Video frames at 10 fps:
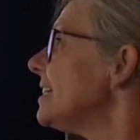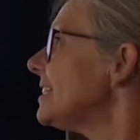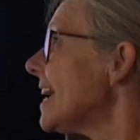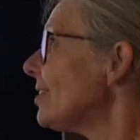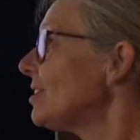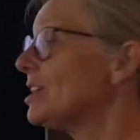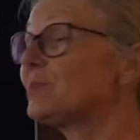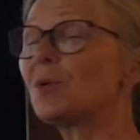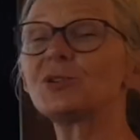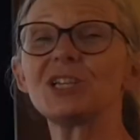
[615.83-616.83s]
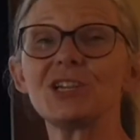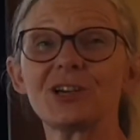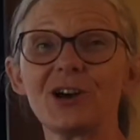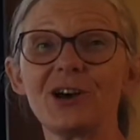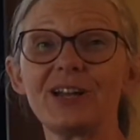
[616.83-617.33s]
Down his body,
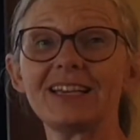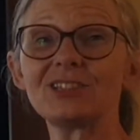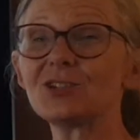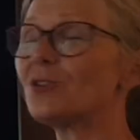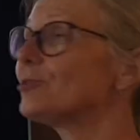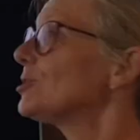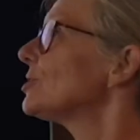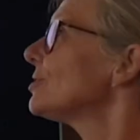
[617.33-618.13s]
curl and dot.